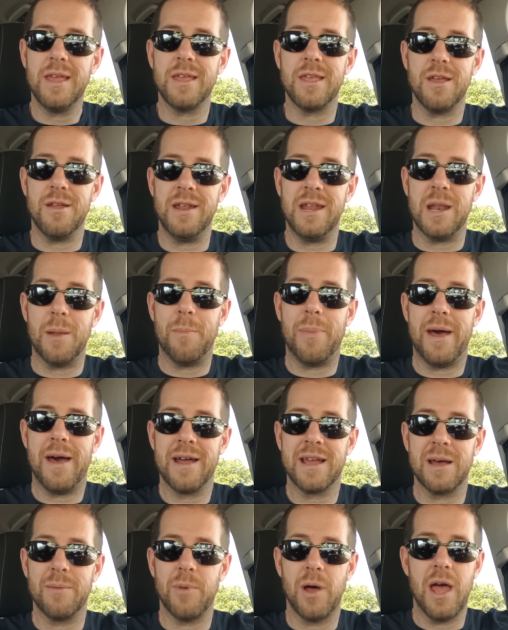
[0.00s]
You need to
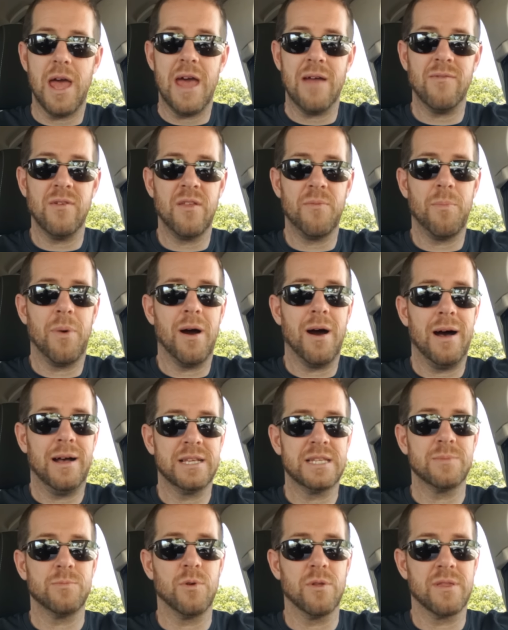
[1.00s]
pack up every
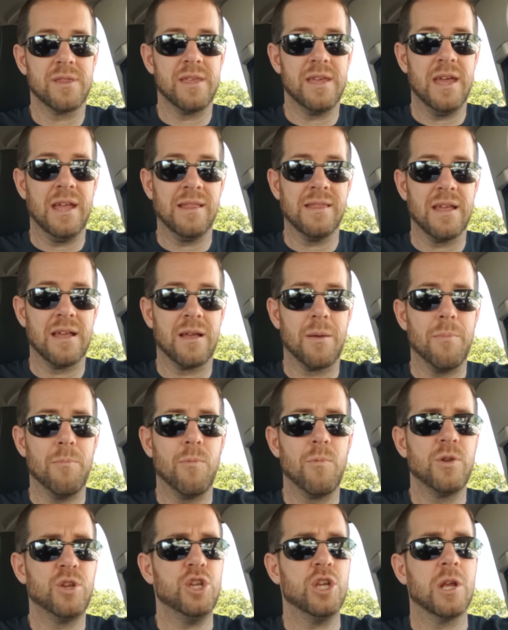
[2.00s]
possible thing that
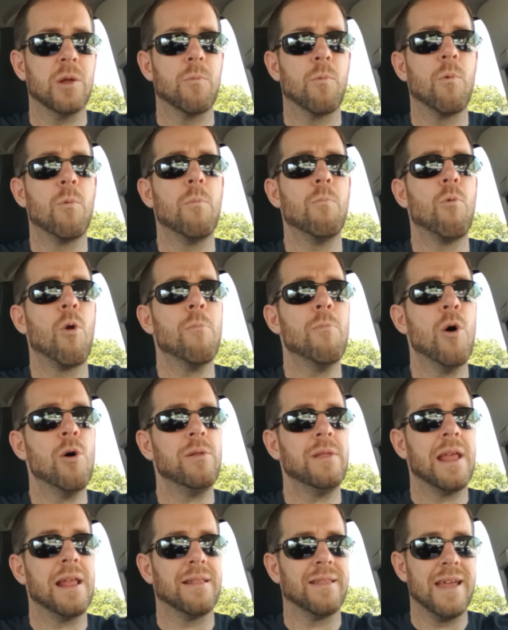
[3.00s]
she could
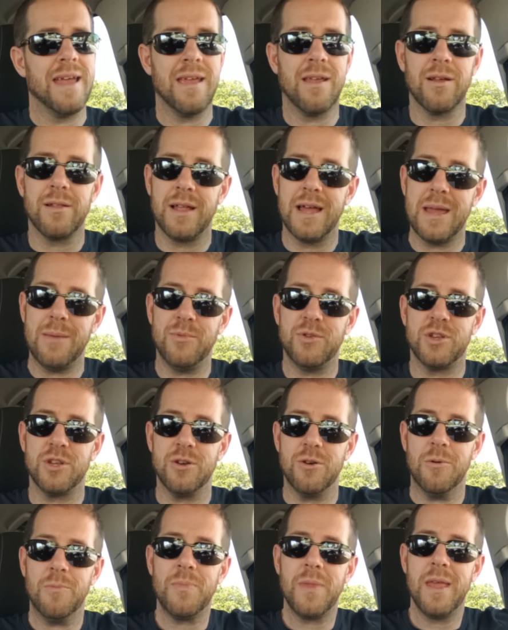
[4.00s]
remotely lay claim
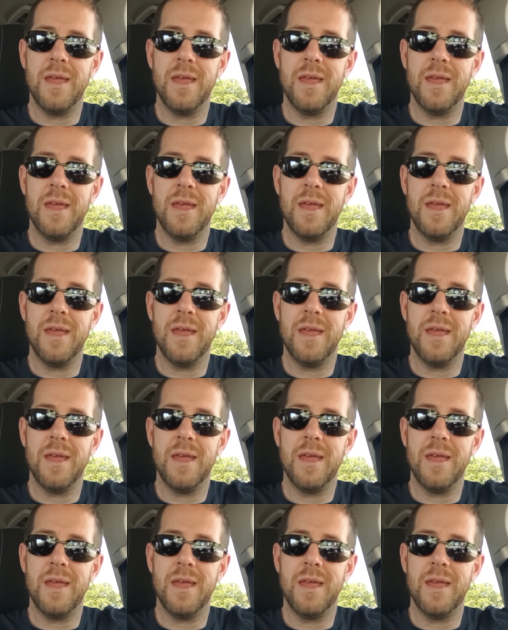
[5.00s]
to